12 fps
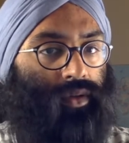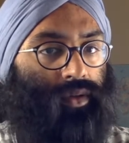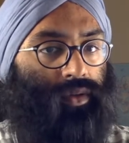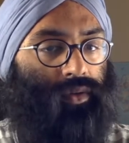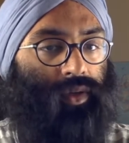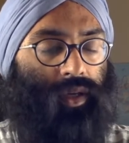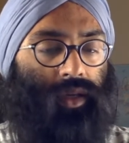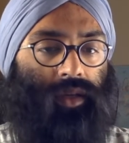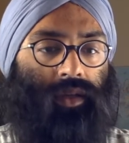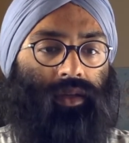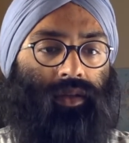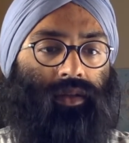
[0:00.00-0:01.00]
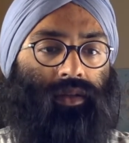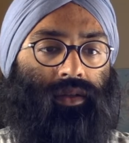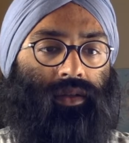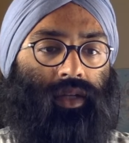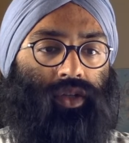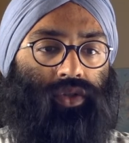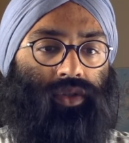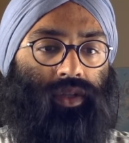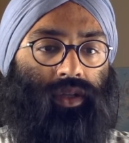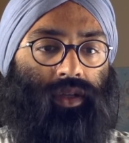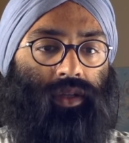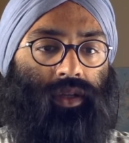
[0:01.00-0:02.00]
Okay,
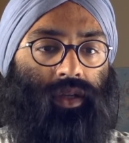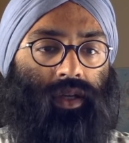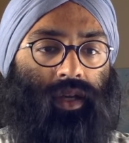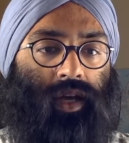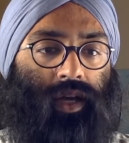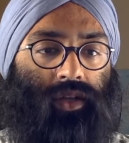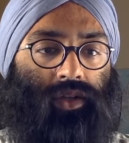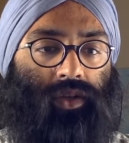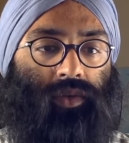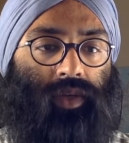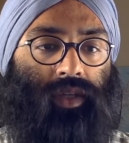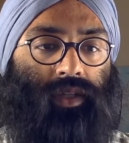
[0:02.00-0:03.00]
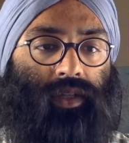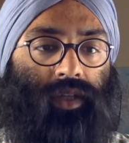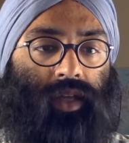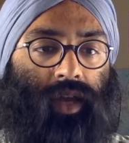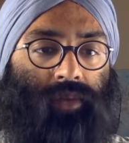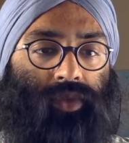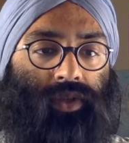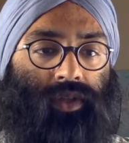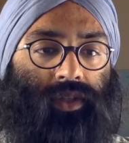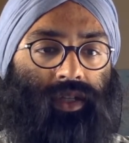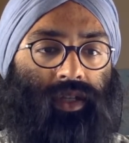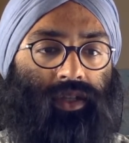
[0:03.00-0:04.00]
interesting. I don't need to capture
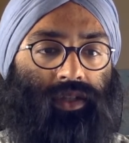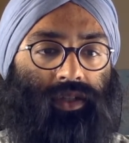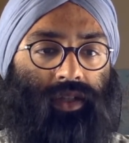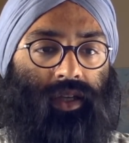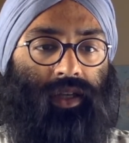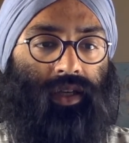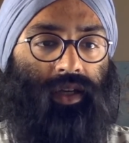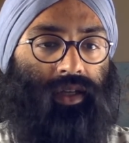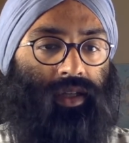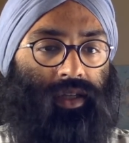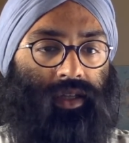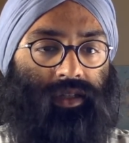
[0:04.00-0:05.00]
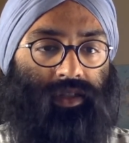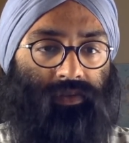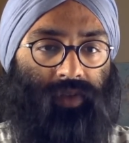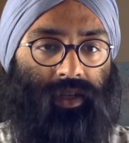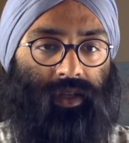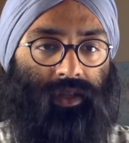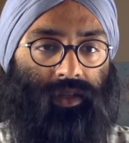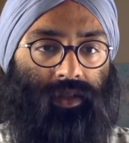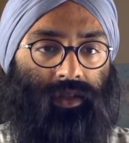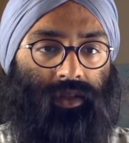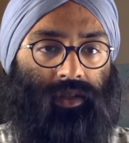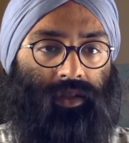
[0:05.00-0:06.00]
because I can just take, like, he's defended,
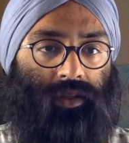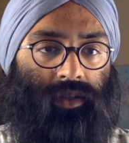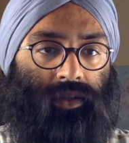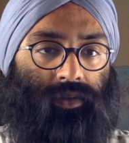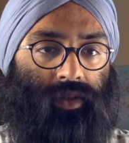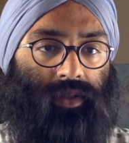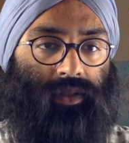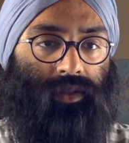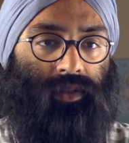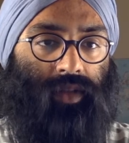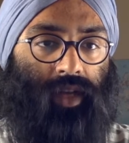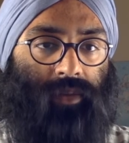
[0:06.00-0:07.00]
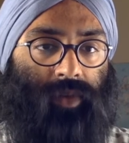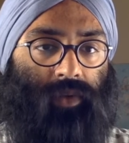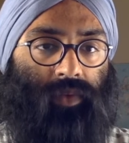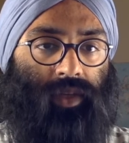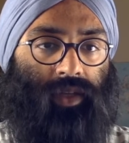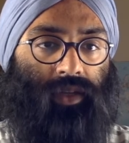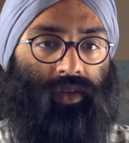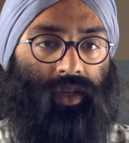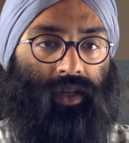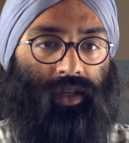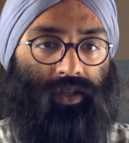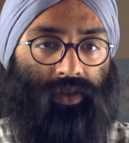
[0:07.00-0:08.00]
right? How about we,
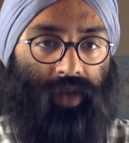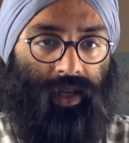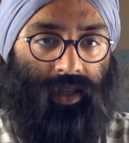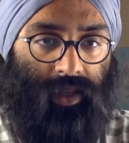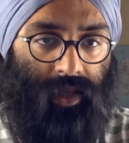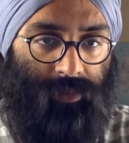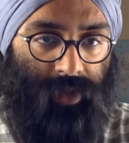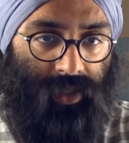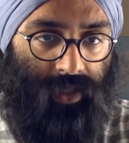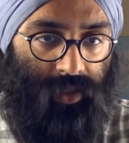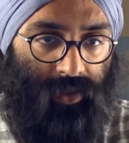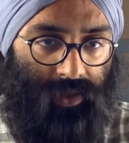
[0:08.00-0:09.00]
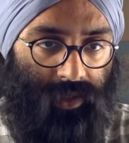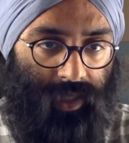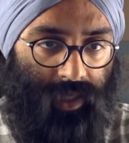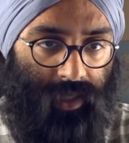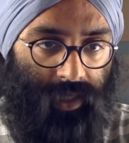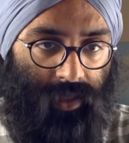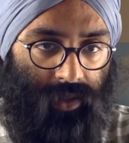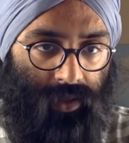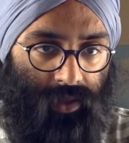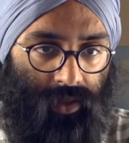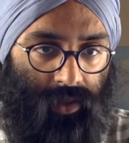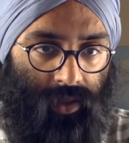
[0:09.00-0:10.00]
okay, is there anything I'm missing here? Take
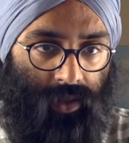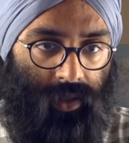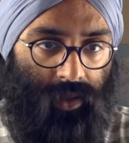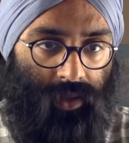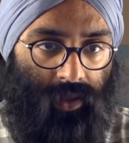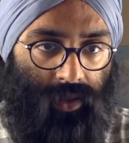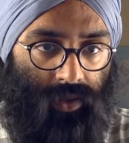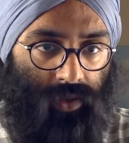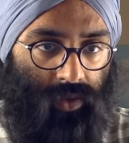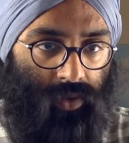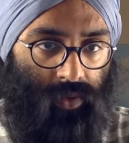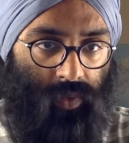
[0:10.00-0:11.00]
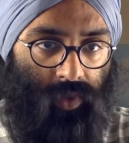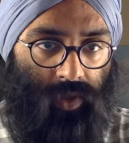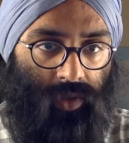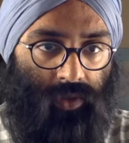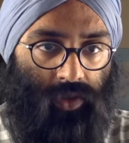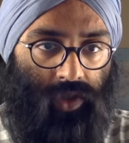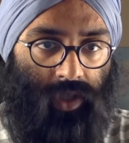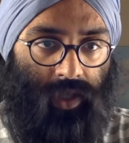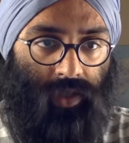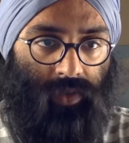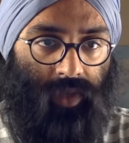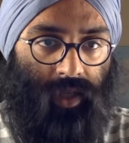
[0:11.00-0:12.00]
here, no real
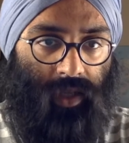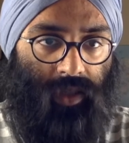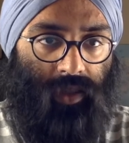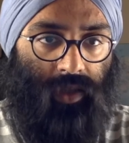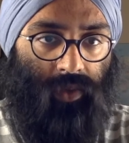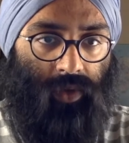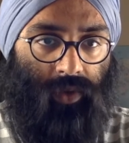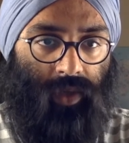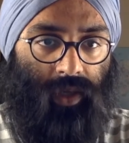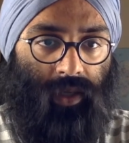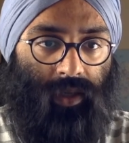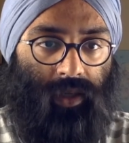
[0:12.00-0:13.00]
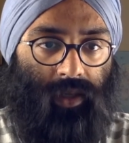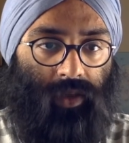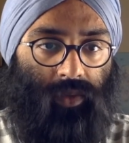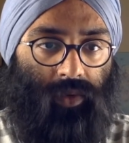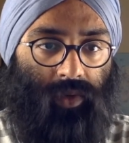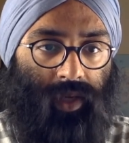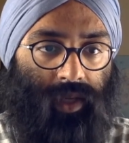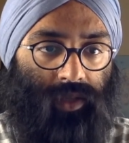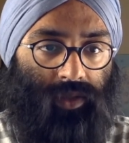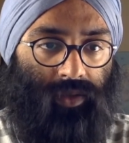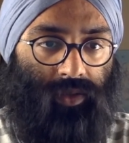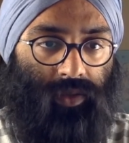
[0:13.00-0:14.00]
checks, right? I think we're okay. I think we're okay
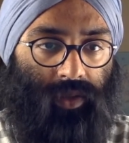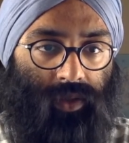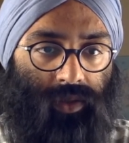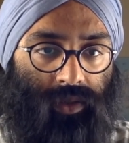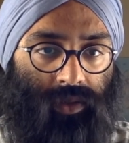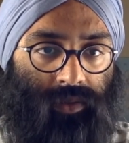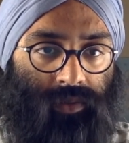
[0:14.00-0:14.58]
to do this.